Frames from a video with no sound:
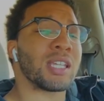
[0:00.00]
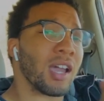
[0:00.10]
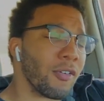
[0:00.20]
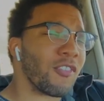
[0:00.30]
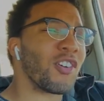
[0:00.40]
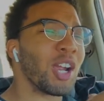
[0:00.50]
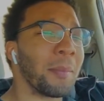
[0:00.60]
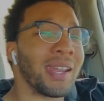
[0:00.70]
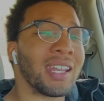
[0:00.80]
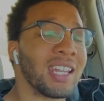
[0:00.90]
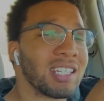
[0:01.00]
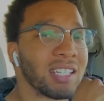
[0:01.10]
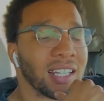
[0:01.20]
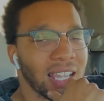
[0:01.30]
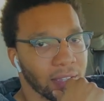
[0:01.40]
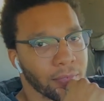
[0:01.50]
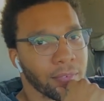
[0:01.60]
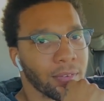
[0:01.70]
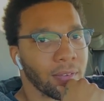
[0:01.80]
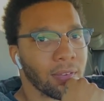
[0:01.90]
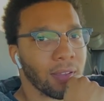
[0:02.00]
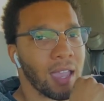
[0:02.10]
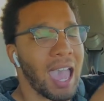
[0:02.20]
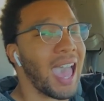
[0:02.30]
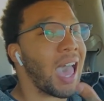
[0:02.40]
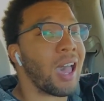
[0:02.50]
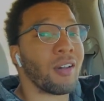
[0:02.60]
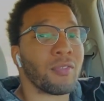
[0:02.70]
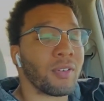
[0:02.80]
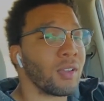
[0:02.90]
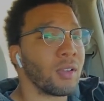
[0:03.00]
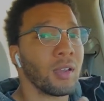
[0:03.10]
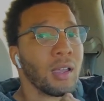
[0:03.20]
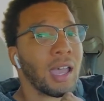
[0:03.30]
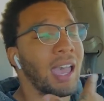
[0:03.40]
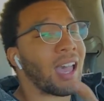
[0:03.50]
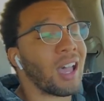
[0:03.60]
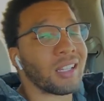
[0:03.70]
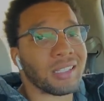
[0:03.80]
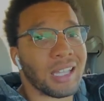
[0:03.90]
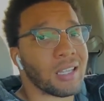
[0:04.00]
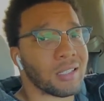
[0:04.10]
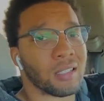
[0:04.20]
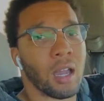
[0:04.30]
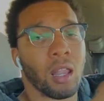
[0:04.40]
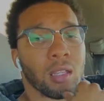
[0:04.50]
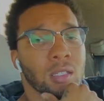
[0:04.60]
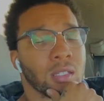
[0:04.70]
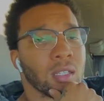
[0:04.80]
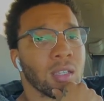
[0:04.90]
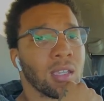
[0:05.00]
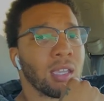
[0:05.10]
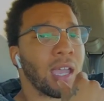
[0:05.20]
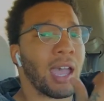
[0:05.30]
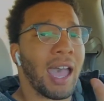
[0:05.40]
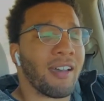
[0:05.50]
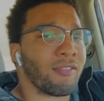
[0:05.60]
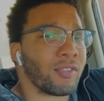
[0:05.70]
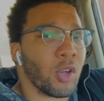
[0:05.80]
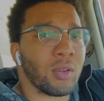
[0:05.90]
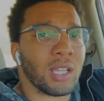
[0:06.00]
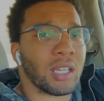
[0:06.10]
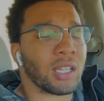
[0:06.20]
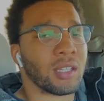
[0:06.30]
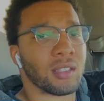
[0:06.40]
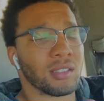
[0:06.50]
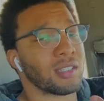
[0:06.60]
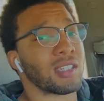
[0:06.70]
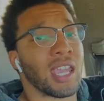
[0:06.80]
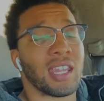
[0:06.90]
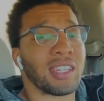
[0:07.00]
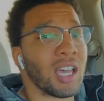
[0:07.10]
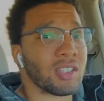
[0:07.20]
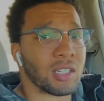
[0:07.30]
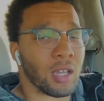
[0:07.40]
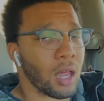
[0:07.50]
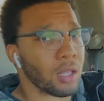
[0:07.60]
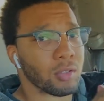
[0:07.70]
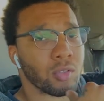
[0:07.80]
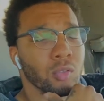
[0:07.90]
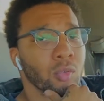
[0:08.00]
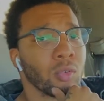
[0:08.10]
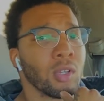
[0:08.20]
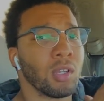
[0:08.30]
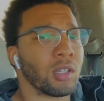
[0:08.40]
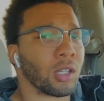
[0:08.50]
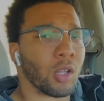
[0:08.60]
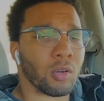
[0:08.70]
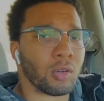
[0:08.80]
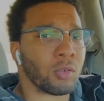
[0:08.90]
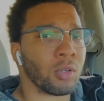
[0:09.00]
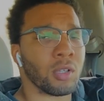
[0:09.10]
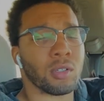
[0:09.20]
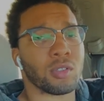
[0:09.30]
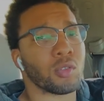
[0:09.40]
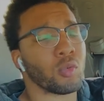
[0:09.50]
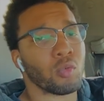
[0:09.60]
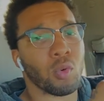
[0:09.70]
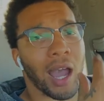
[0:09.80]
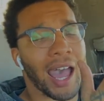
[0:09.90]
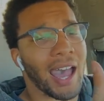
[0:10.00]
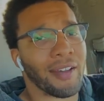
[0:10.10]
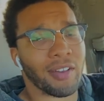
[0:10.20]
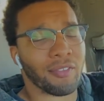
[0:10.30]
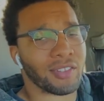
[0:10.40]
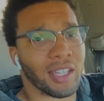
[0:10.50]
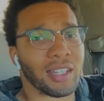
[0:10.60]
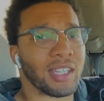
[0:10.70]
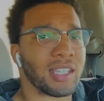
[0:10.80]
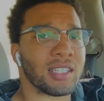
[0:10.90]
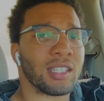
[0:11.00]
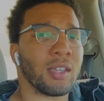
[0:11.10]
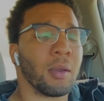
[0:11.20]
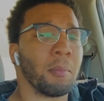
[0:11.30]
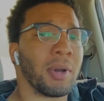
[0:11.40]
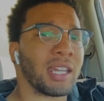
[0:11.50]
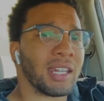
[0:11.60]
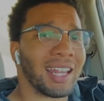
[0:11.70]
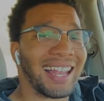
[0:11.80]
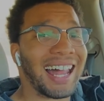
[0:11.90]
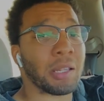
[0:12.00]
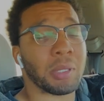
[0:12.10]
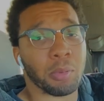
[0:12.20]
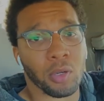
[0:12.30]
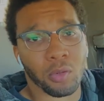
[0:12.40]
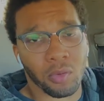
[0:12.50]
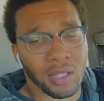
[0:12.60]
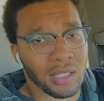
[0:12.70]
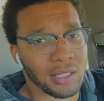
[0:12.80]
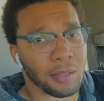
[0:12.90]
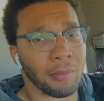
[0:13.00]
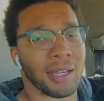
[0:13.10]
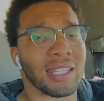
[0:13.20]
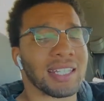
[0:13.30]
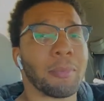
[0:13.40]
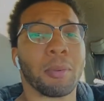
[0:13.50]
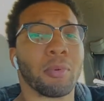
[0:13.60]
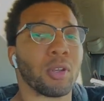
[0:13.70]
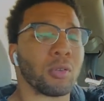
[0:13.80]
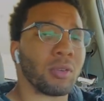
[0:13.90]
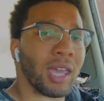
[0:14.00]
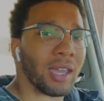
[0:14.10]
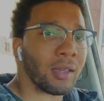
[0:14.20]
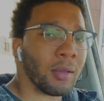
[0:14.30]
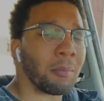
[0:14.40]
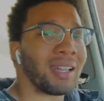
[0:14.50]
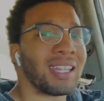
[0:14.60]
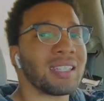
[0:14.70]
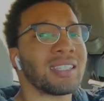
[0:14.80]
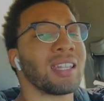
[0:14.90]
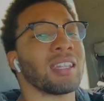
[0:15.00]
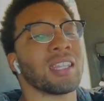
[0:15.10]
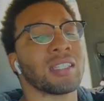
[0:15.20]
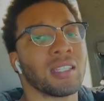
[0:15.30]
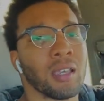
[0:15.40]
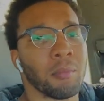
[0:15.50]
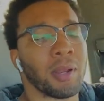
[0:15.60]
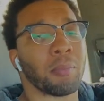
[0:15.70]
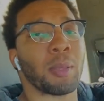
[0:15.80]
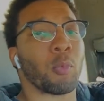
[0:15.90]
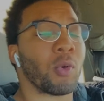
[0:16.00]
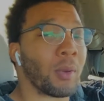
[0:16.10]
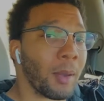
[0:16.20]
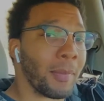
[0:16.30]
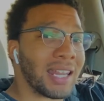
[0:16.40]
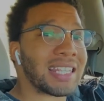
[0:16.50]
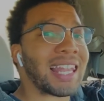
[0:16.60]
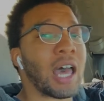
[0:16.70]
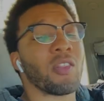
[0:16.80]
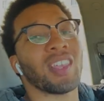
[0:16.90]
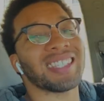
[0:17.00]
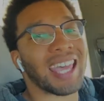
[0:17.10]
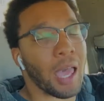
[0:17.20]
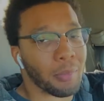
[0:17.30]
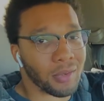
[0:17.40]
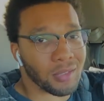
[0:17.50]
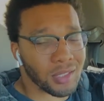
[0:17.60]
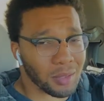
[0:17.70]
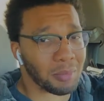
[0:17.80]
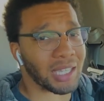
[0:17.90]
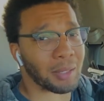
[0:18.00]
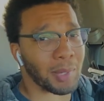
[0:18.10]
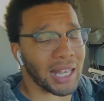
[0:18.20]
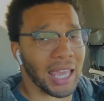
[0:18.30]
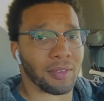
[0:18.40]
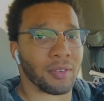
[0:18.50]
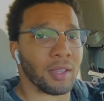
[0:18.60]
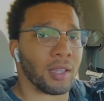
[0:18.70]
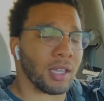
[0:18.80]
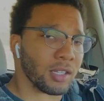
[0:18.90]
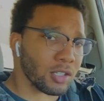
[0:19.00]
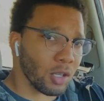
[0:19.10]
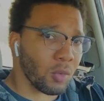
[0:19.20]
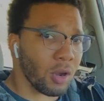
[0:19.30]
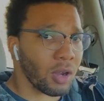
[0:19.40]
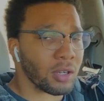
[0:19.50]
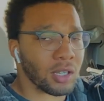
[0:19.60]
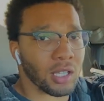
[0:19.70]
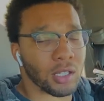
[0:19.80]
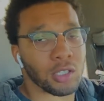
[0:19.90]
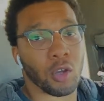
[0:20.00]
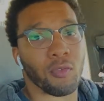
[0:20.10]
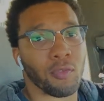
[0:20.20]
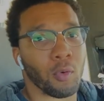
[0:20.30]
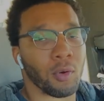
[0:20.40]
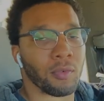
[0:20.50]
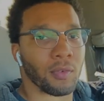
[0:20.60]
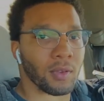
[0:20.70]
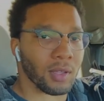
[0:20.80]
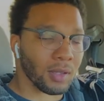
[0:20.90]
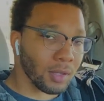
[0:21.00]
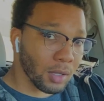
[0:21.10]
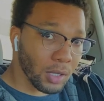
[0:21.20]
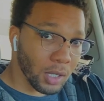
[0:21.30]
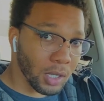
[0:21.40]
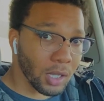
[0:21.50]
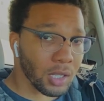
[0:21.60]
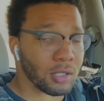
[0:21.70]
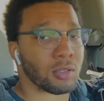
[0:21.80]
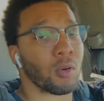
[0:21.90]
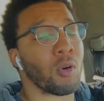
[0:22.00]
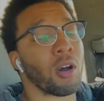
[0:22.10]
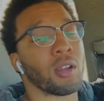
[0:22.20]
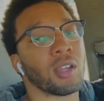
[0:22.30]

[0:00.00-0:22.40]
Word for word: Affirm it into your life. I have one hundred thousand dollars. I've donated ten thousand dollars to the local school. I, I've, I've done this. Money allows people to do this. Money has allowed people to do that. Money's done this. My people, money's allowed this to happen to me in my life, and so on and so forth, and so on.